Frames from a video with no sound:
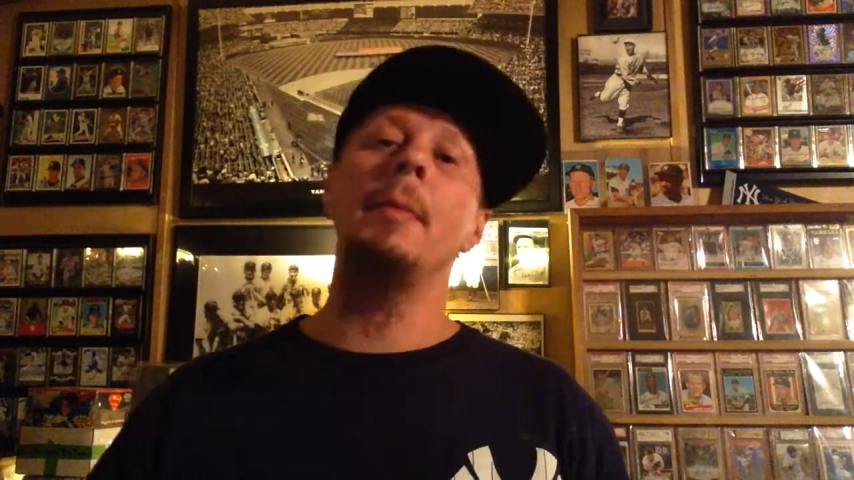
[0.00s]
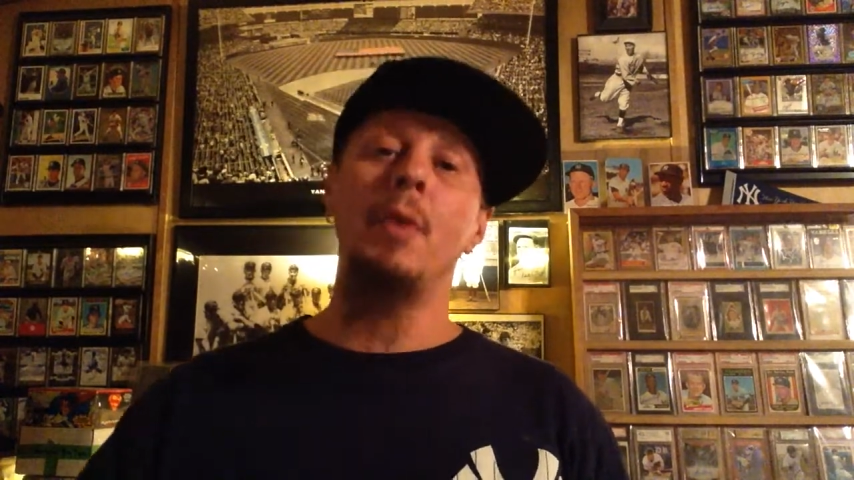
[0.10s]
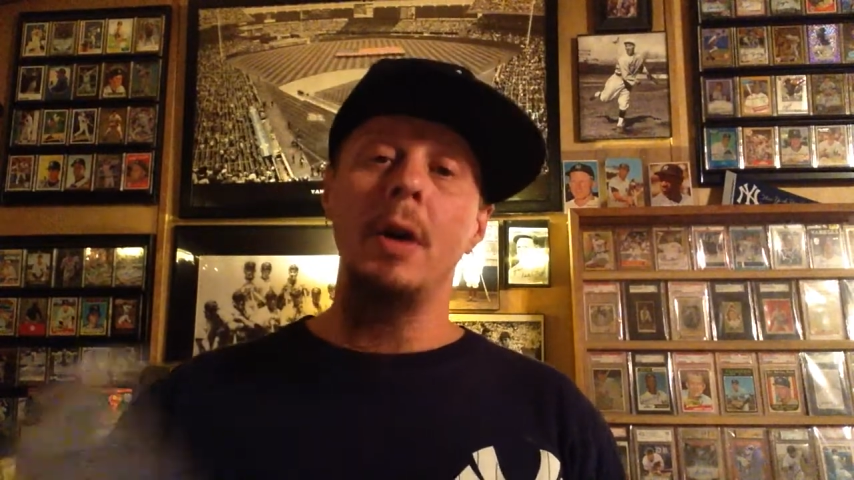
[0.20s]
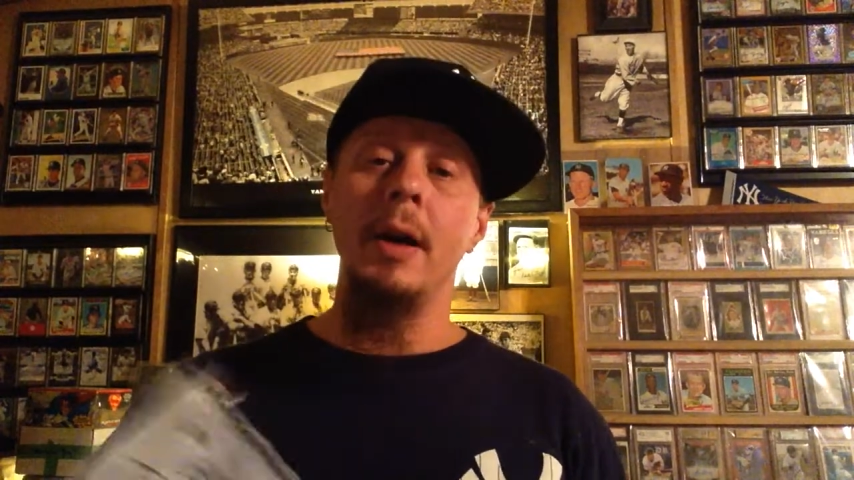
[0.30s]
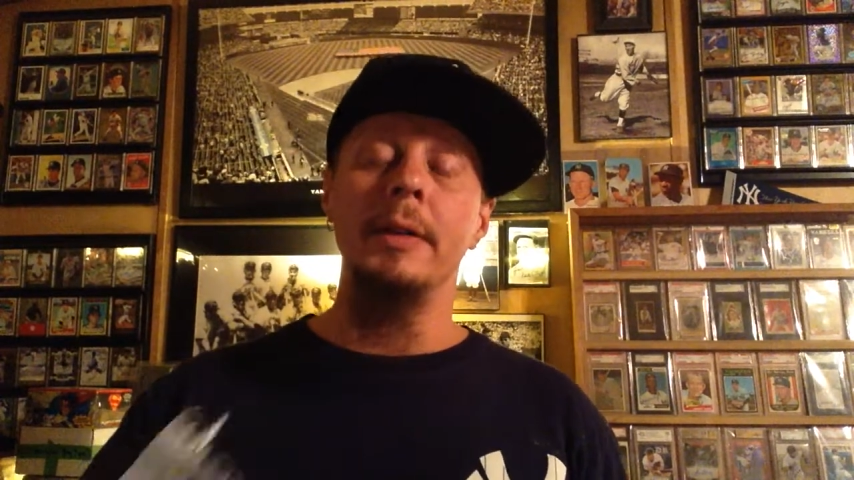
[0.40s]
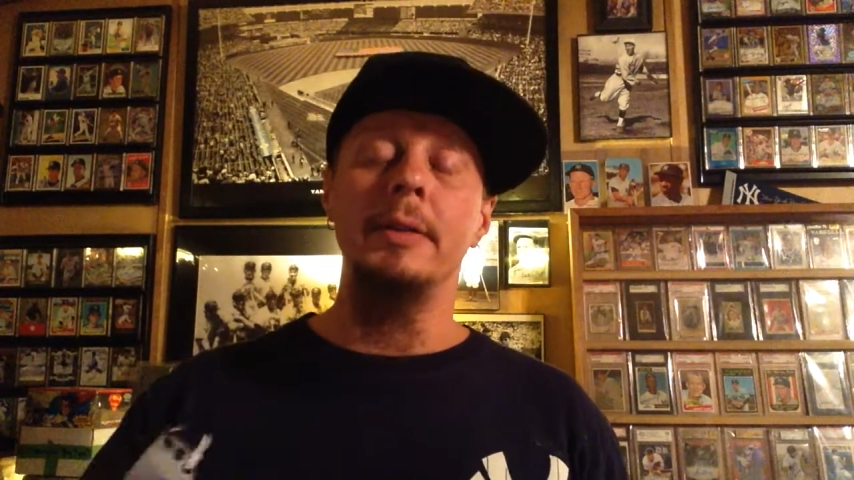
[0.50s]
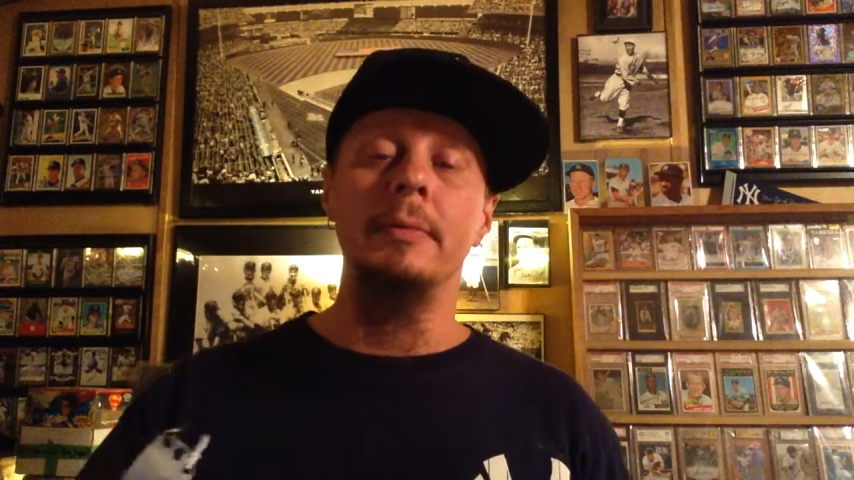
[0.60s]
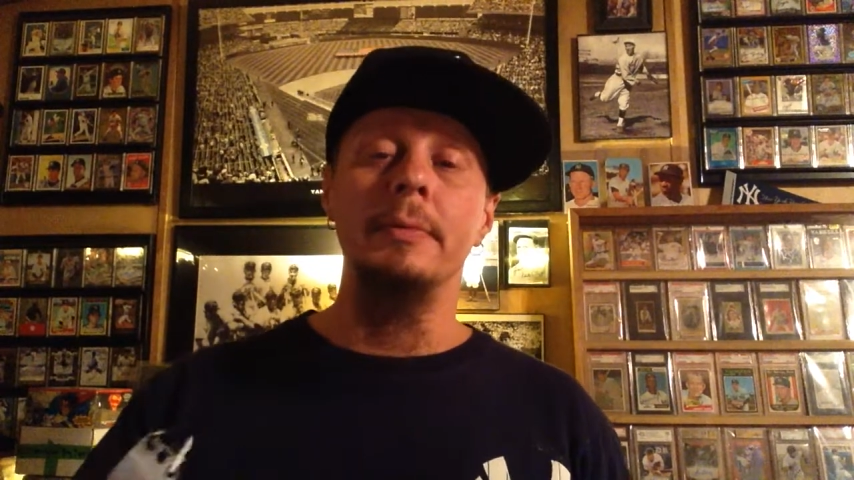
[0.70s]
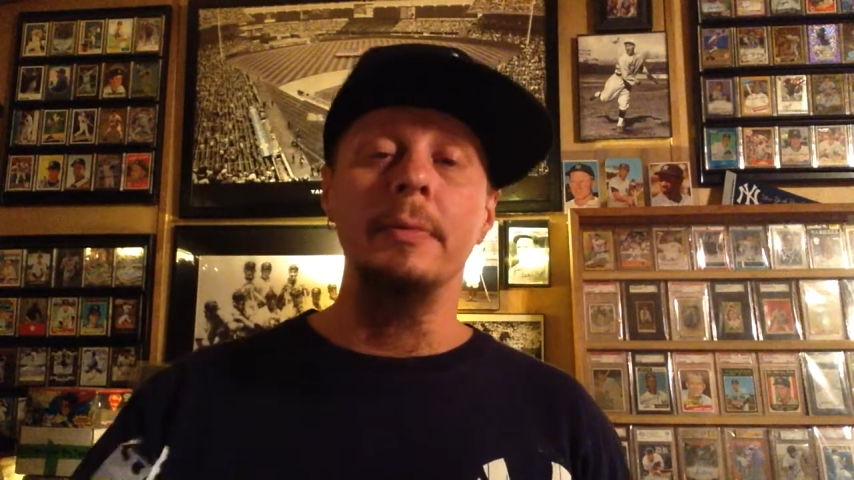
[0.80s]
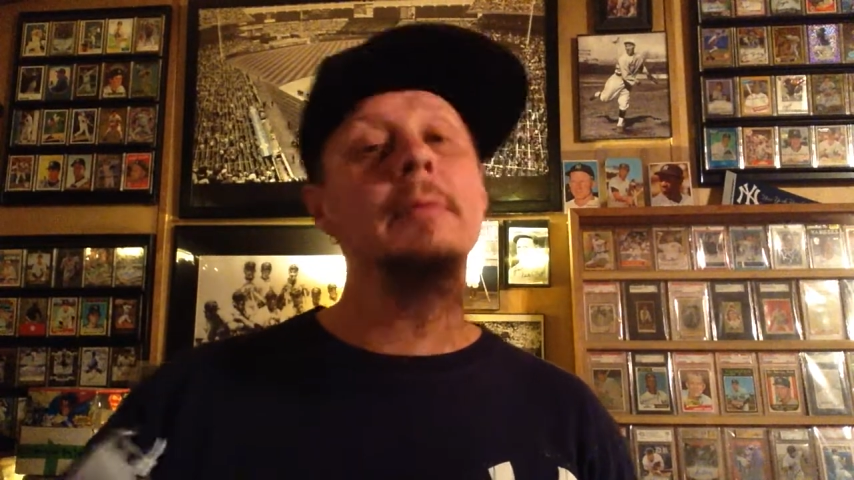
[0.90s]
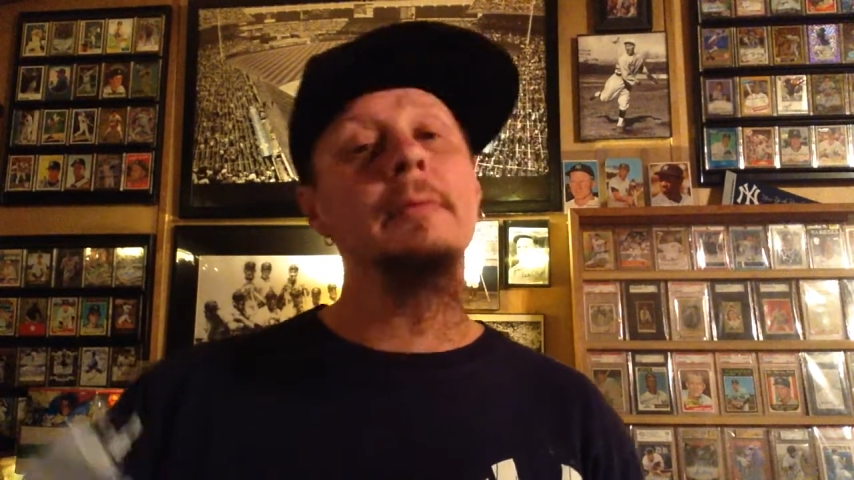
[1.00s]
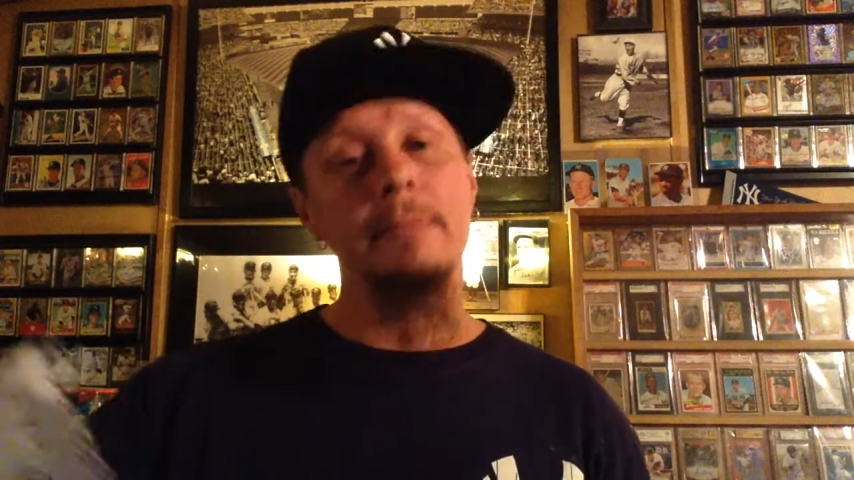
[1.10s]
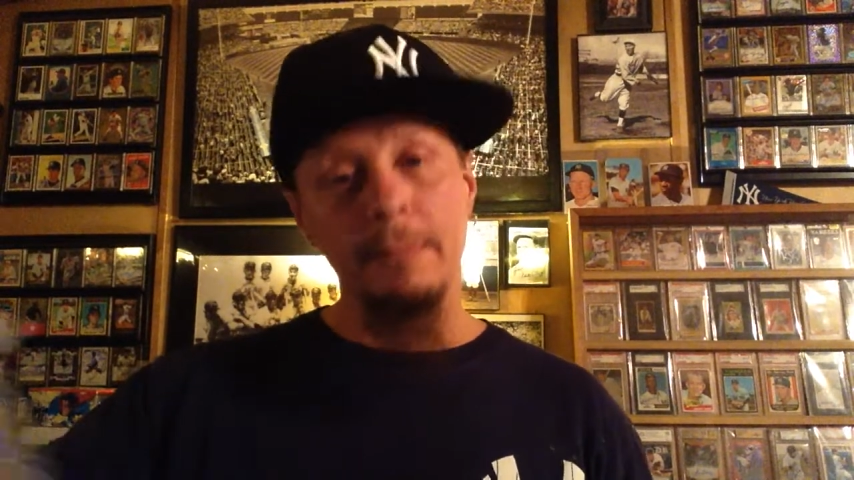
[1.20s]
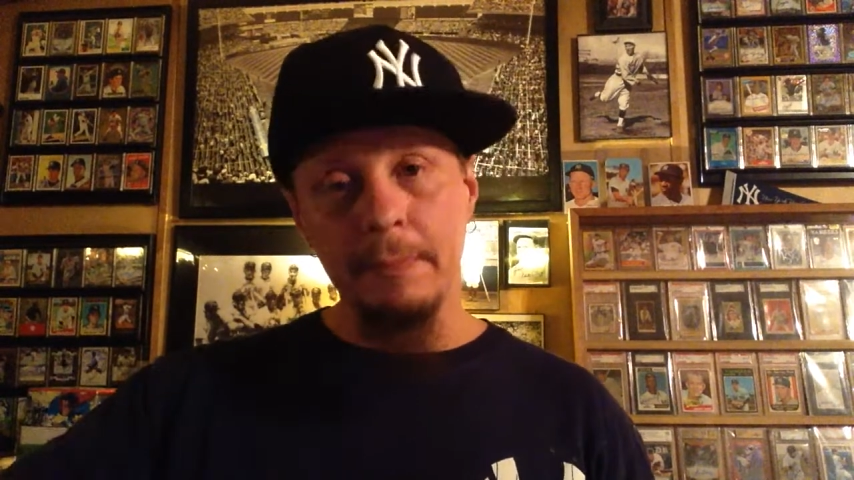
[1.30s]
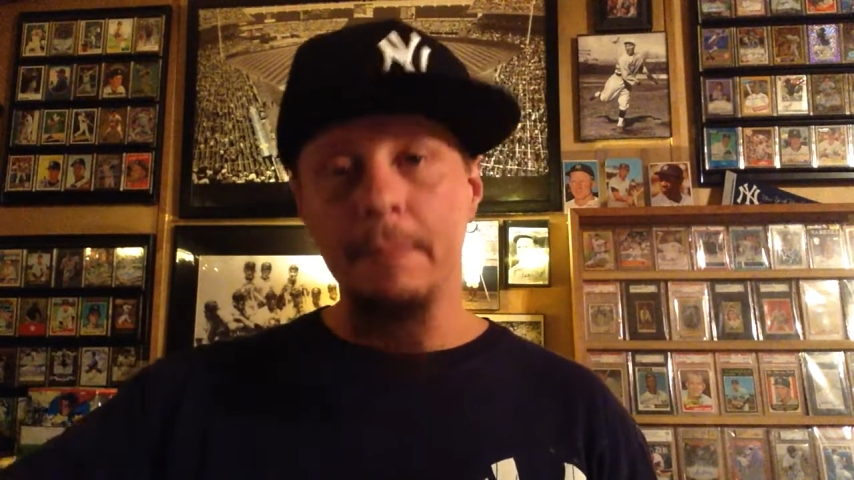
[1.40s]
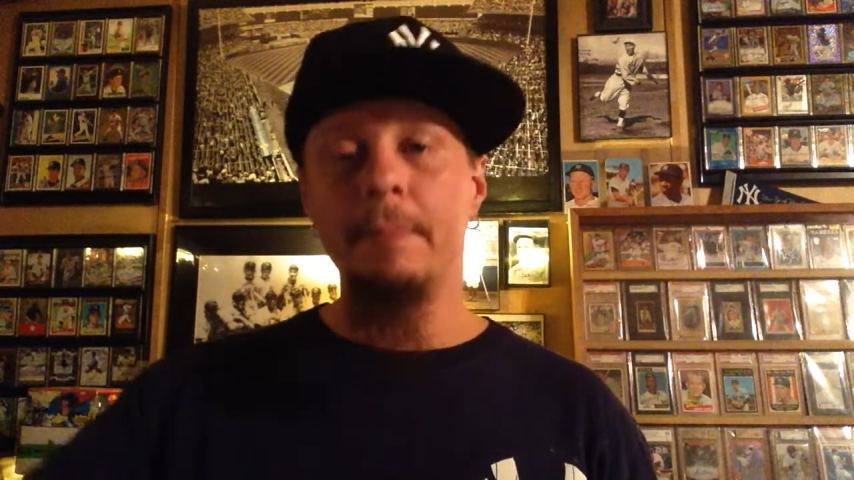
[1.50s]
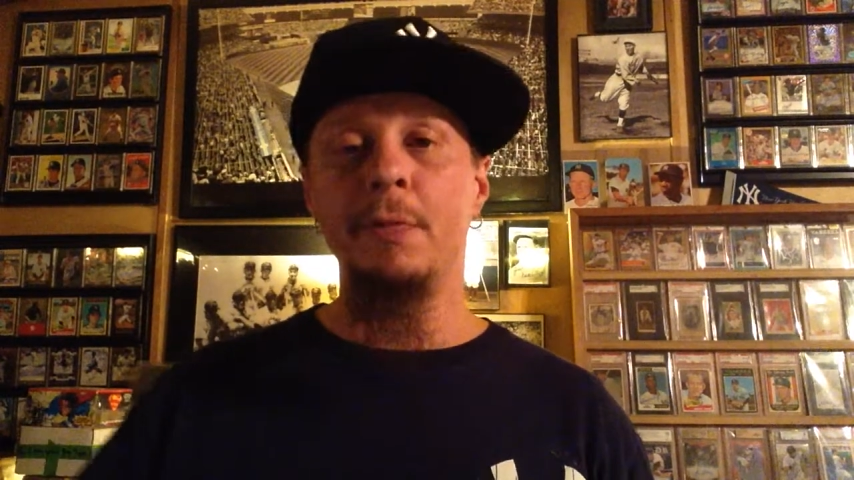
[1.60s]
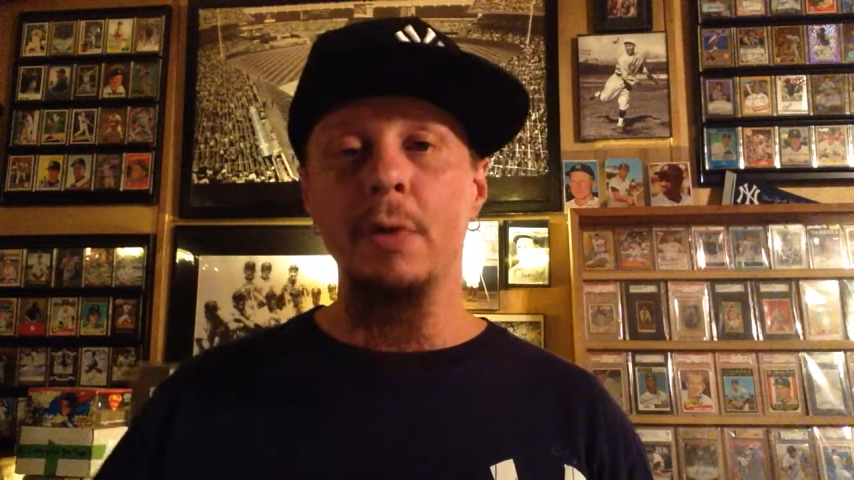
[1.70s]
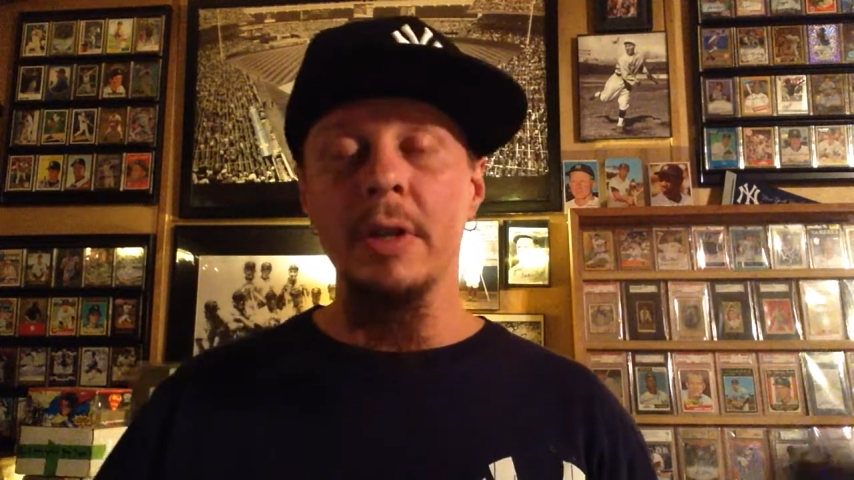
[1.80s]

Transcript: prize for